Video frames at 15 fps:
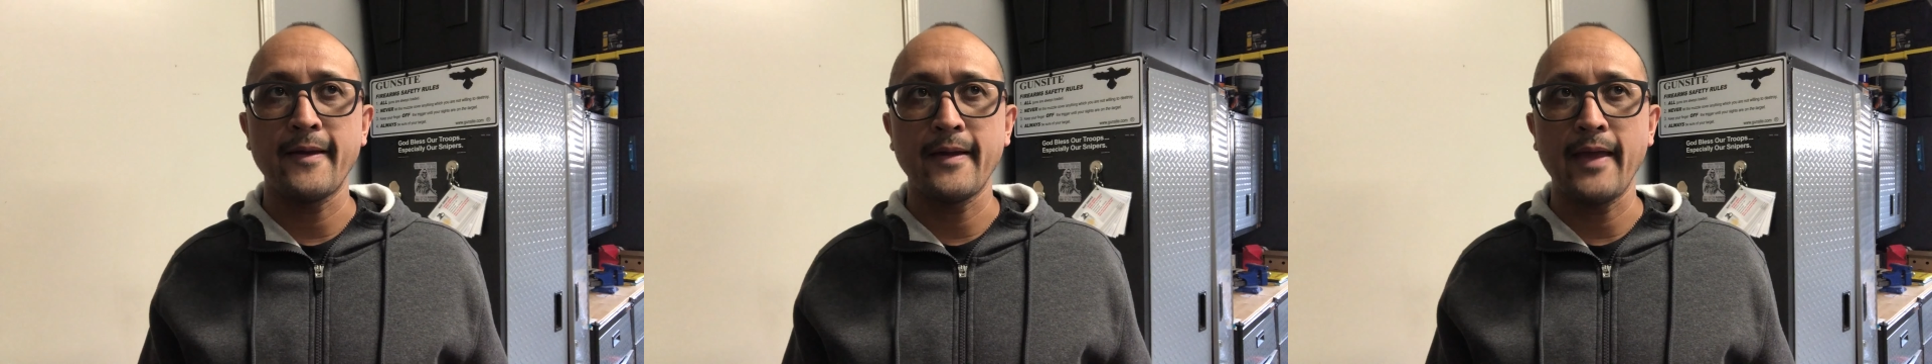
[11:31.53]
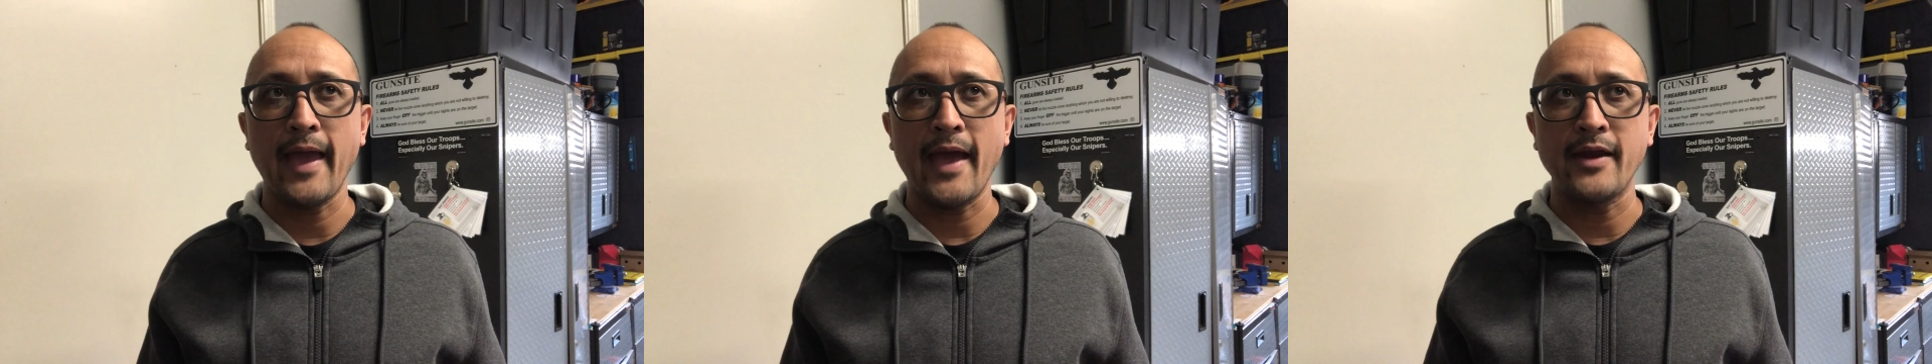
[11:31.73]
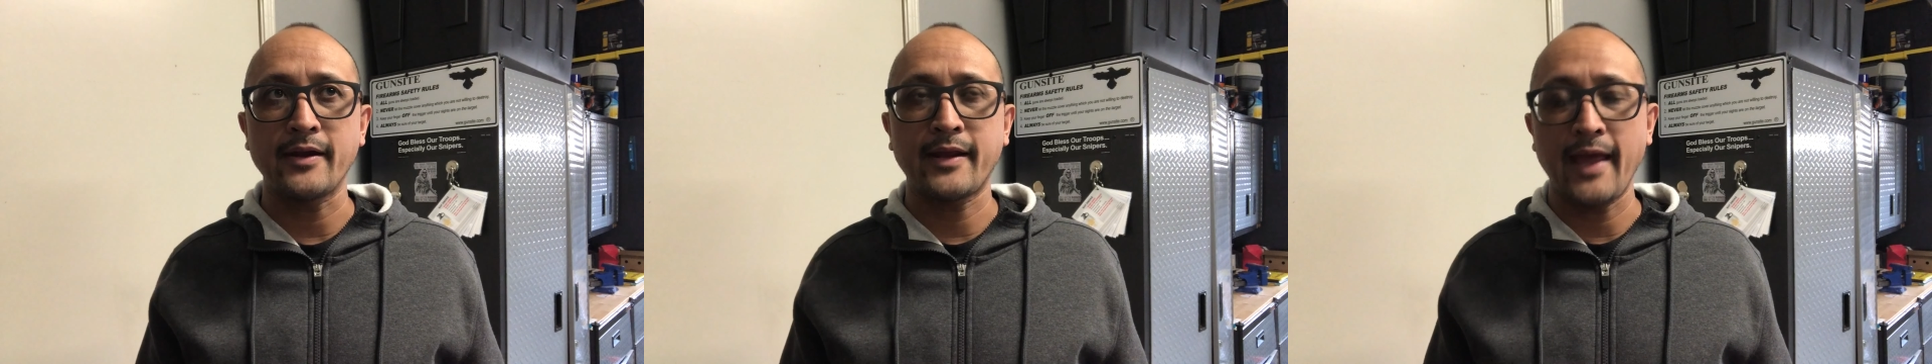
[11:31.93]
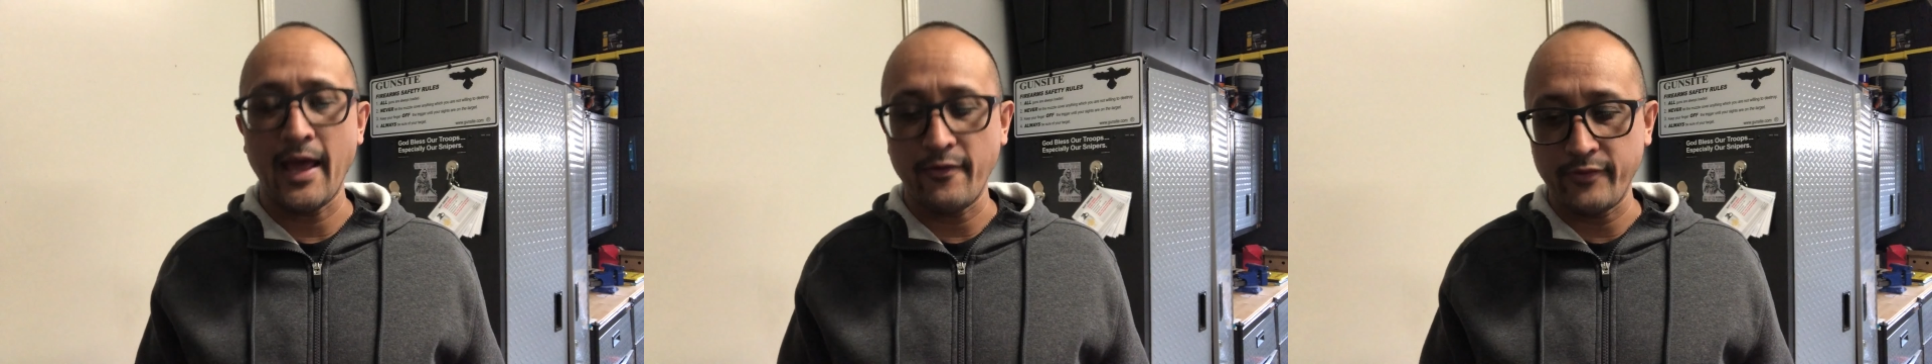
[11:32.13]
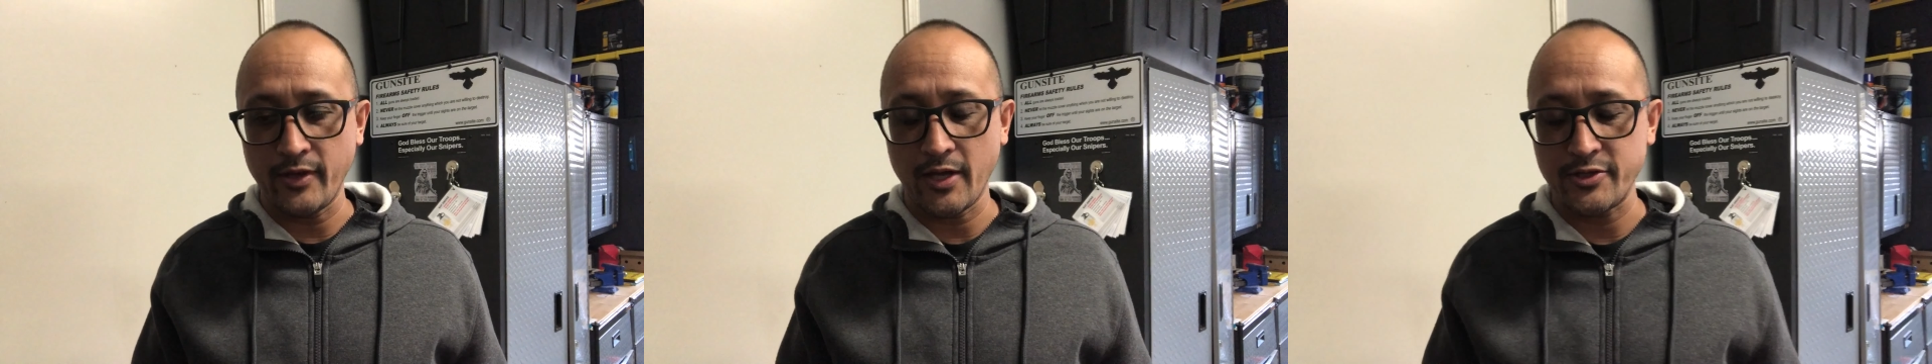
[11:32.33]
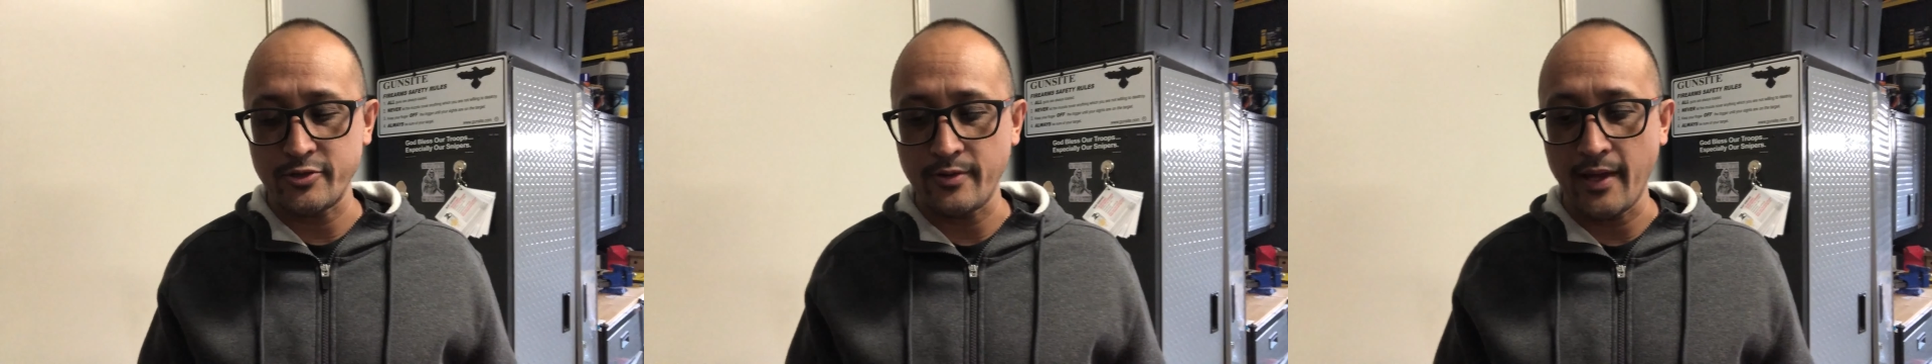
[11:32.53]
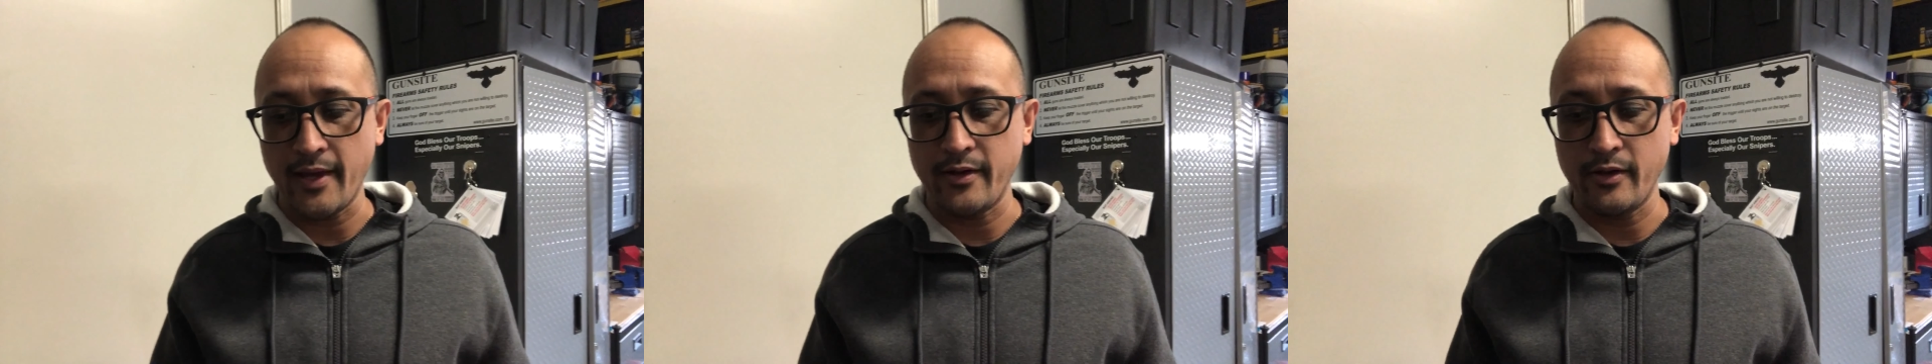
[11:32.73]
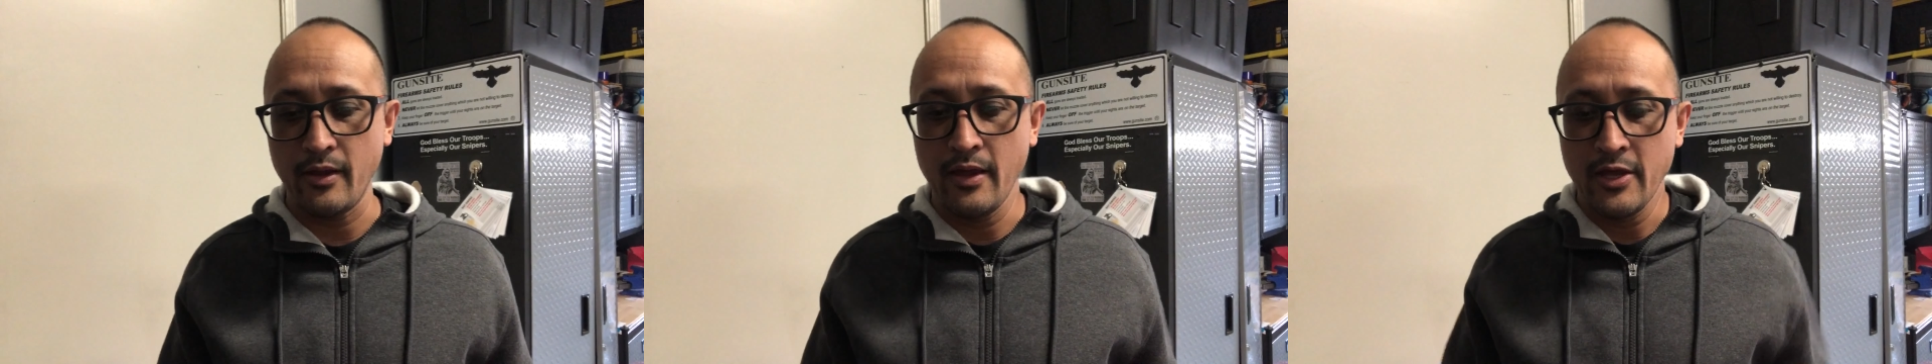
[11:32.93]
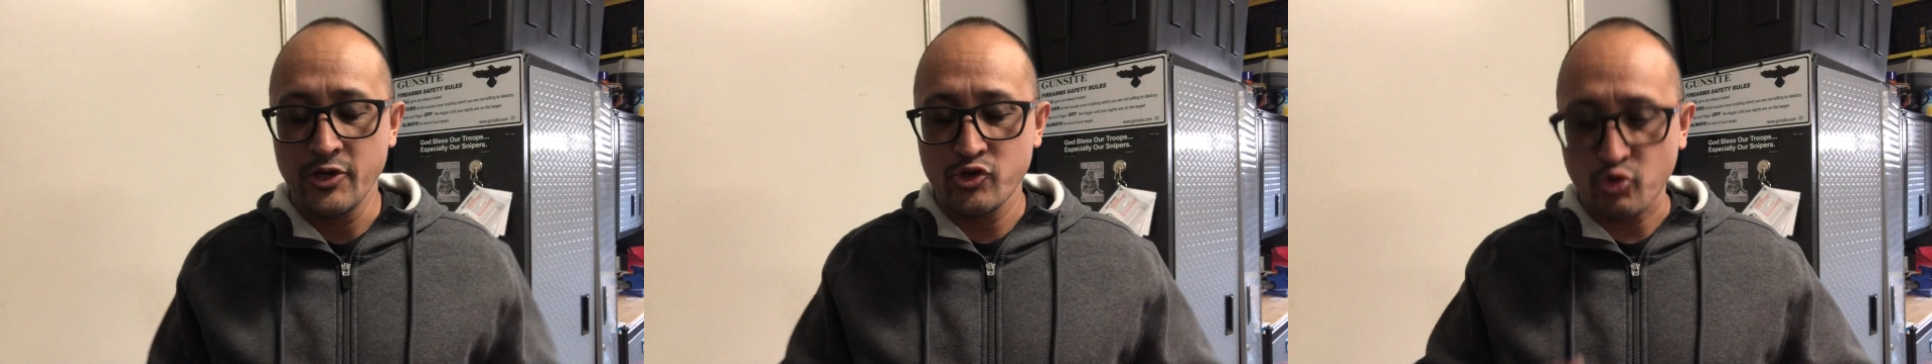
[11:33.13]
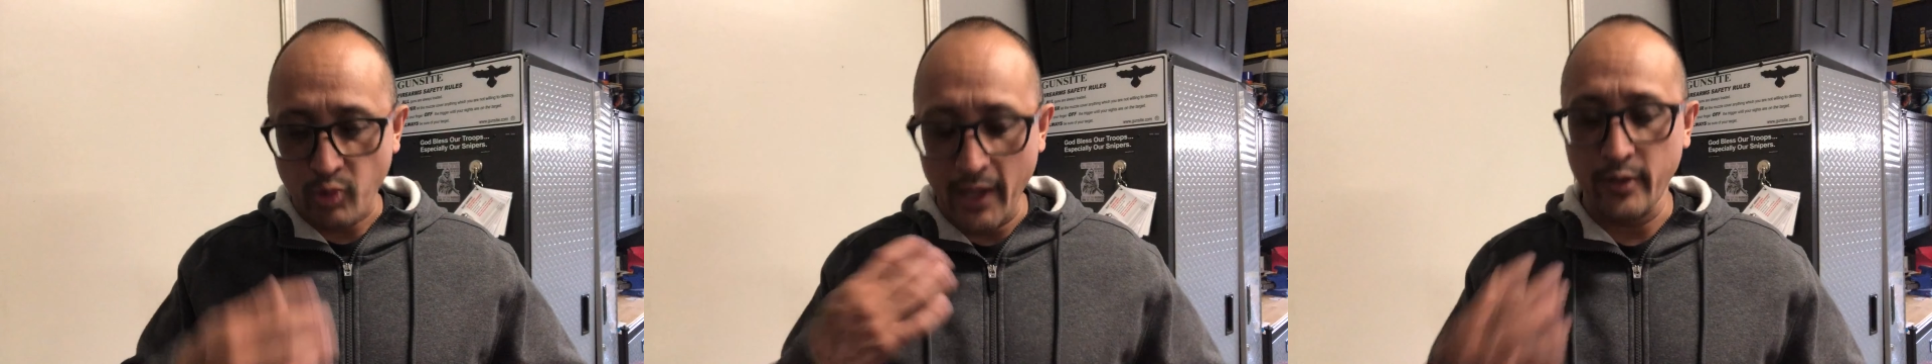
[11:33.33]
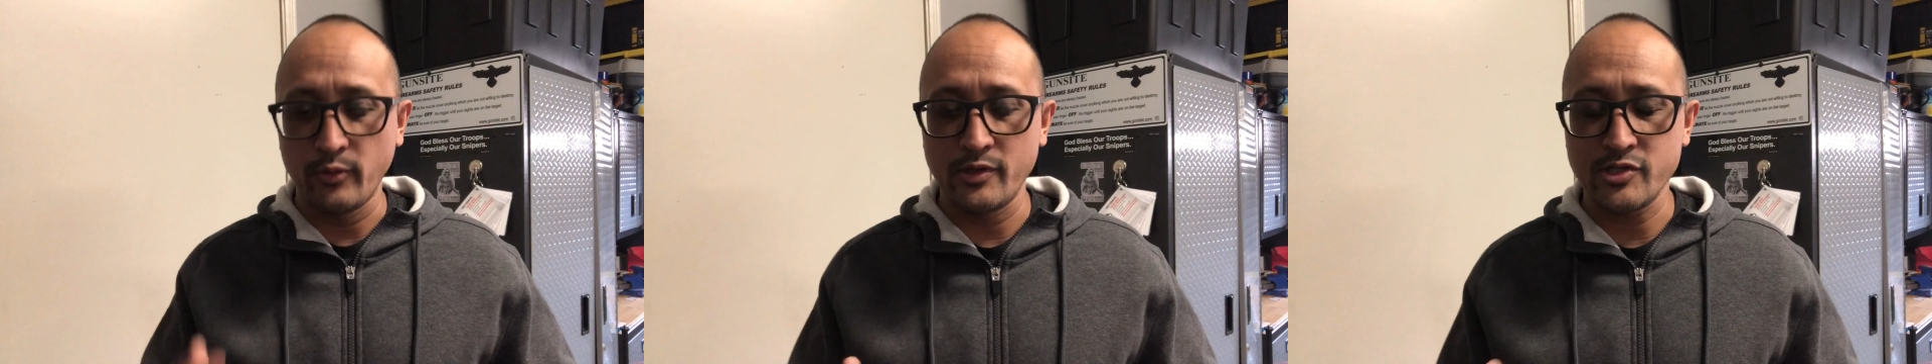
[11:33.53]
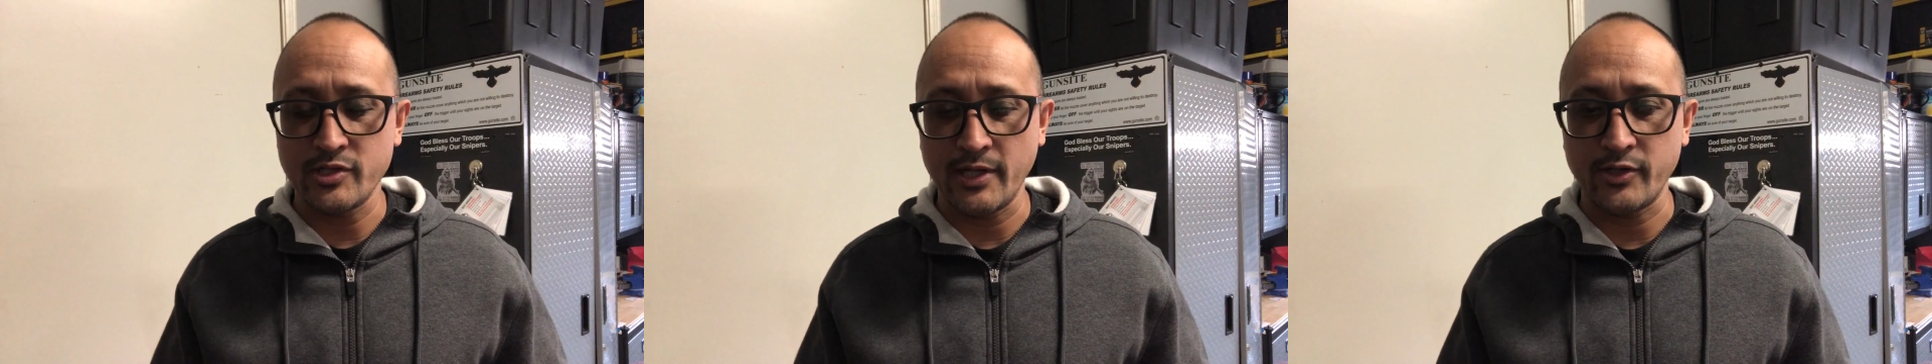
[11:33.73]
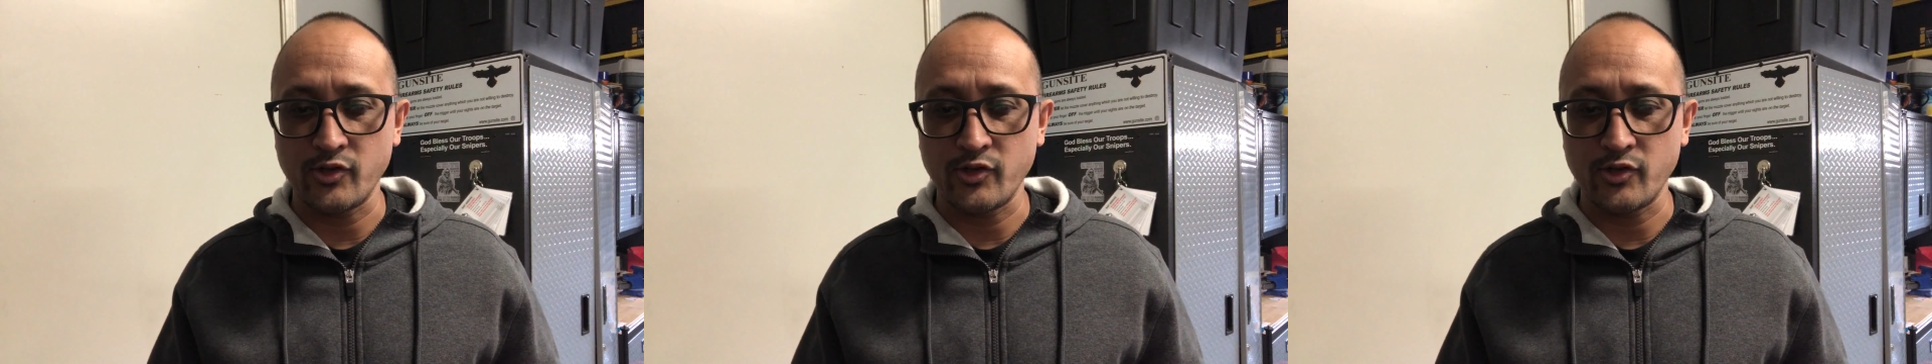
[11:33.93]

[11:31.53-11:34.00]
add a caveat to that. Try to restrict